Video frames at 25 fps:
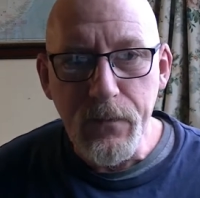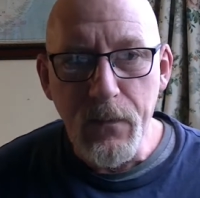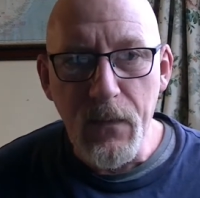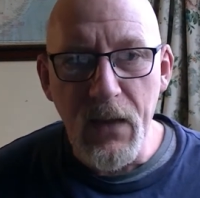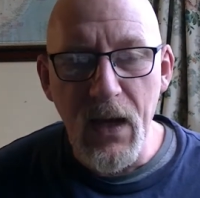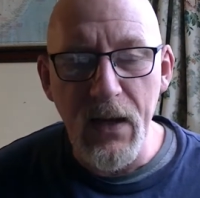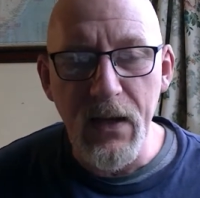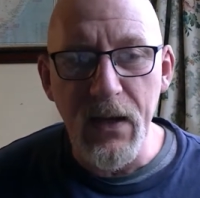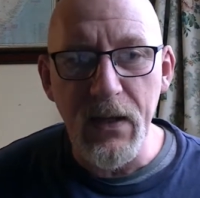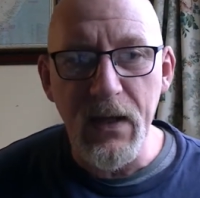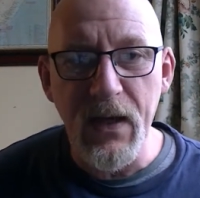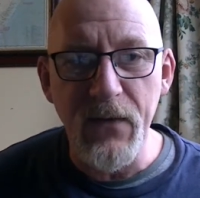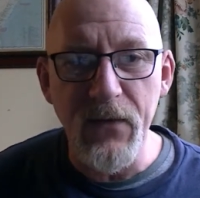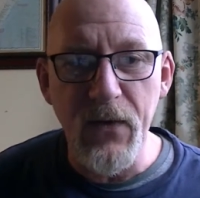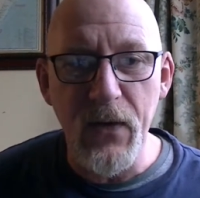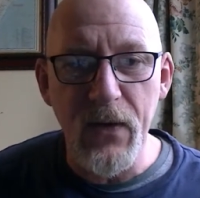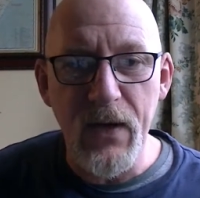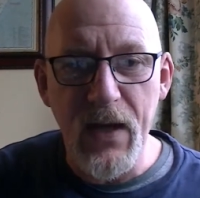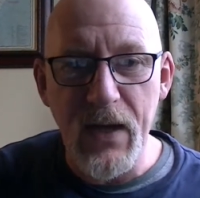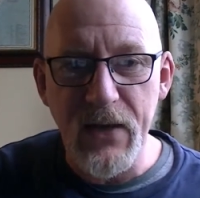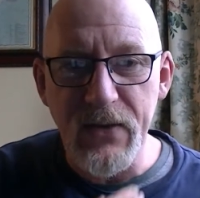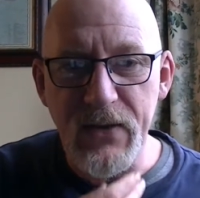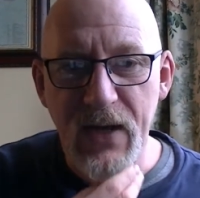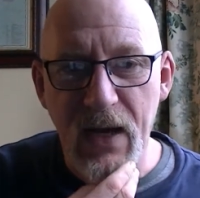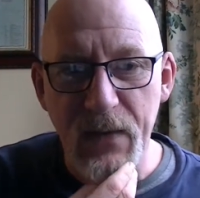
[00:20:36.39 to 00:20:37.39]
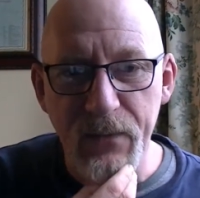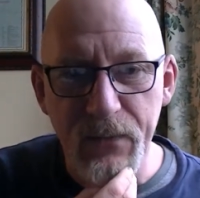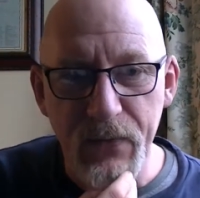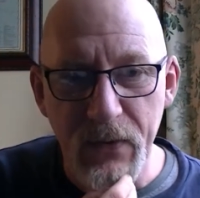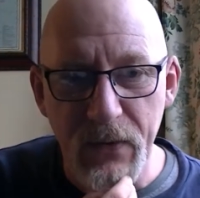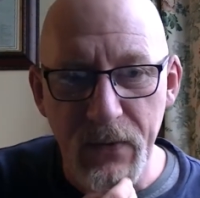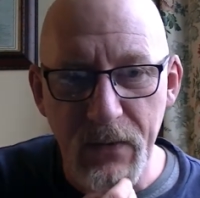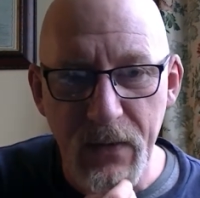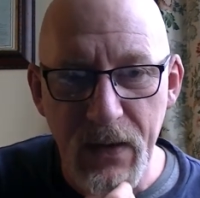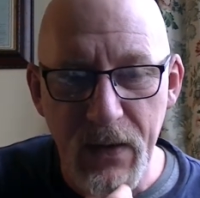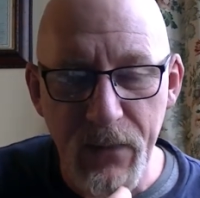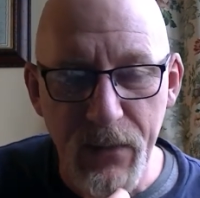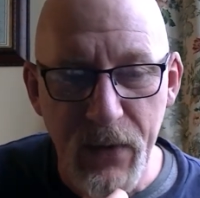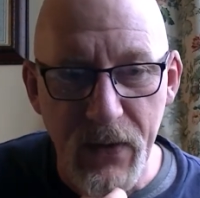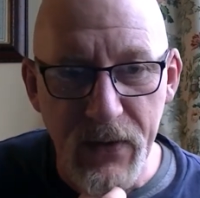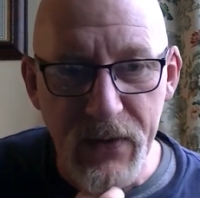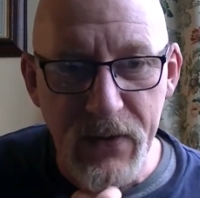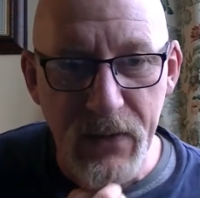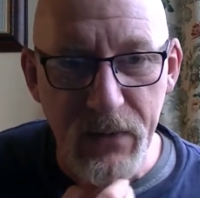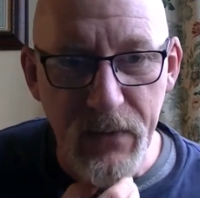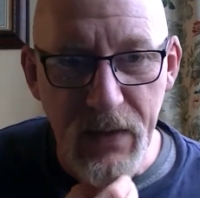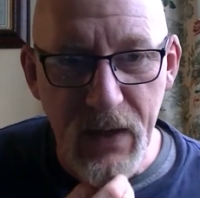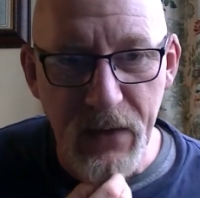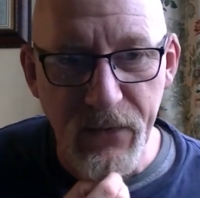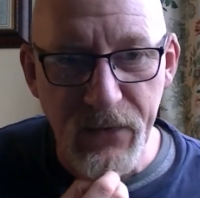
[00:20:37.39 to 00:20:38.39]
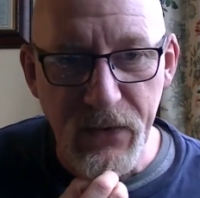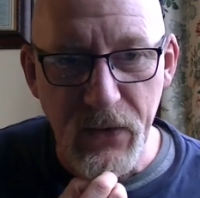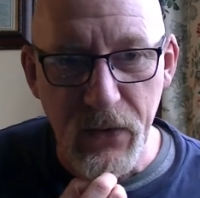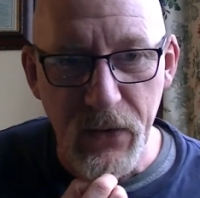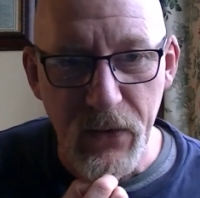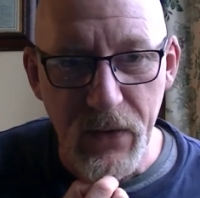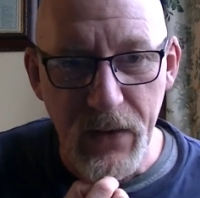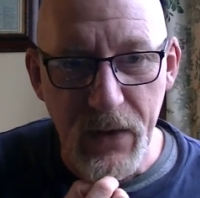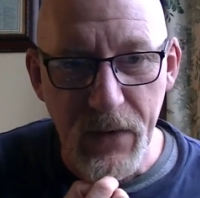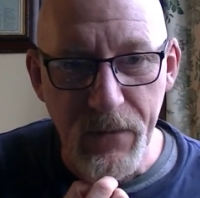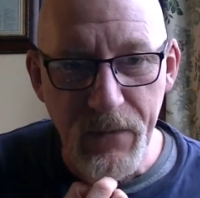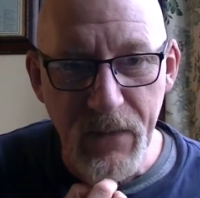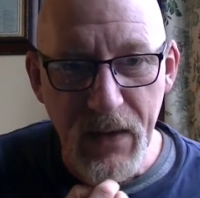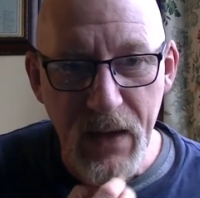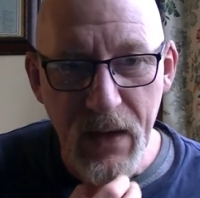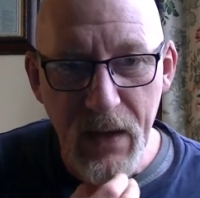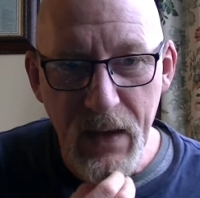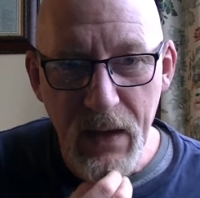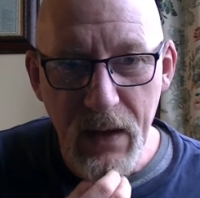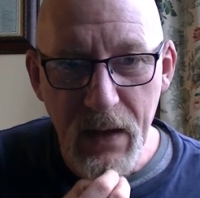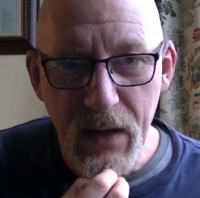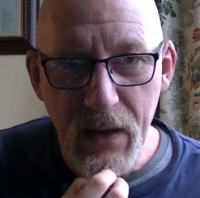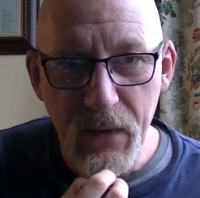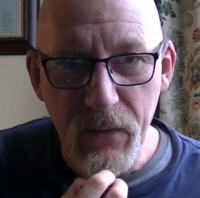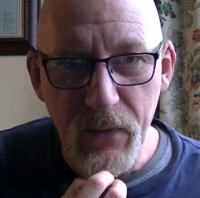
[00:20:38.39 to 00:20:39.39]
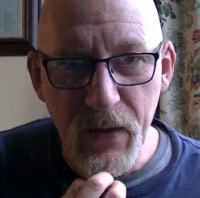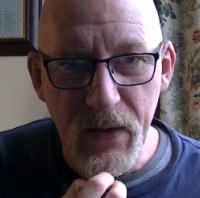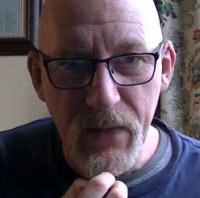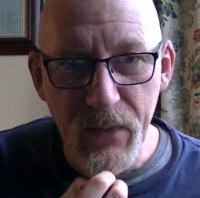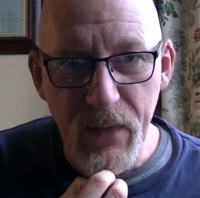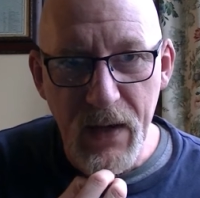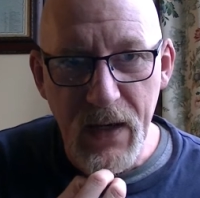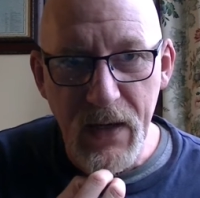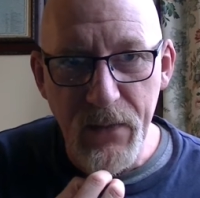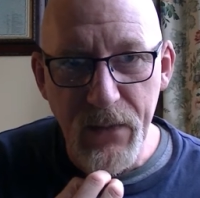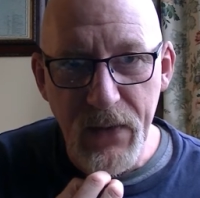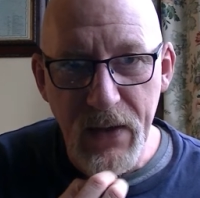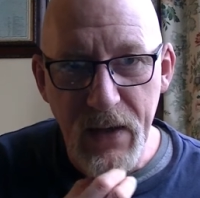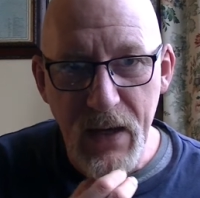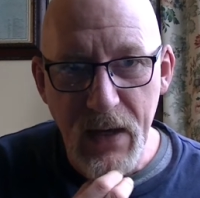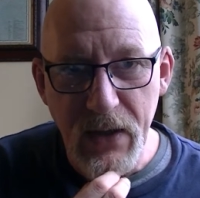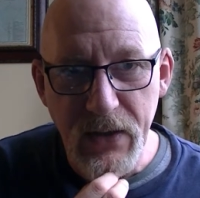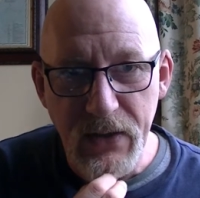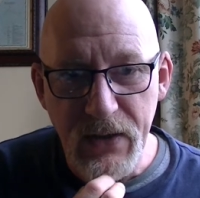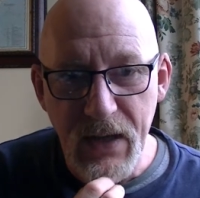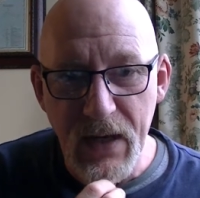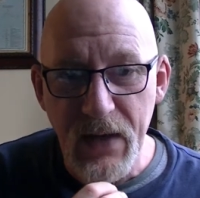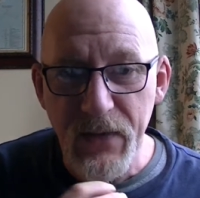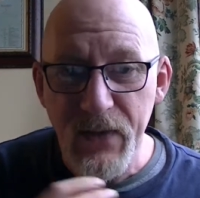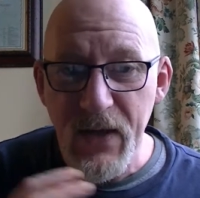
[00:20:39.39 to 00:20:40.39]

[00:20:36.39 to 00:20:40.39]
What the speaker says: And I'll give you an example, in bottom left corner, with my PhD.